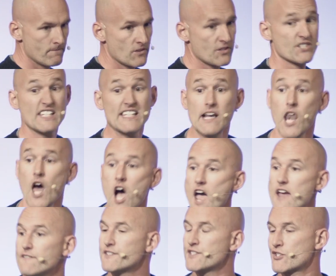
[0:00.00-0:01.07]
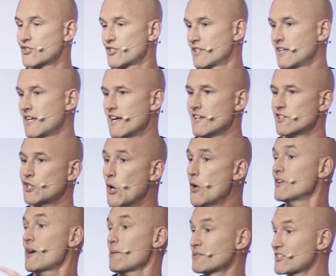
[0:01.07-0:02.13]
to see lives
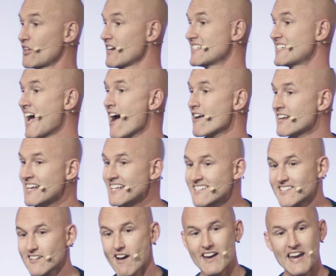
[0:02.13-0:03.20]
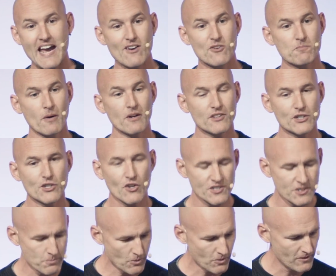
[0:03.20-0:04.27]
turned upside down and inside out by the
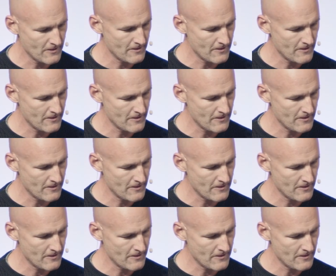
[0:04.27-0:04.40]
gospel.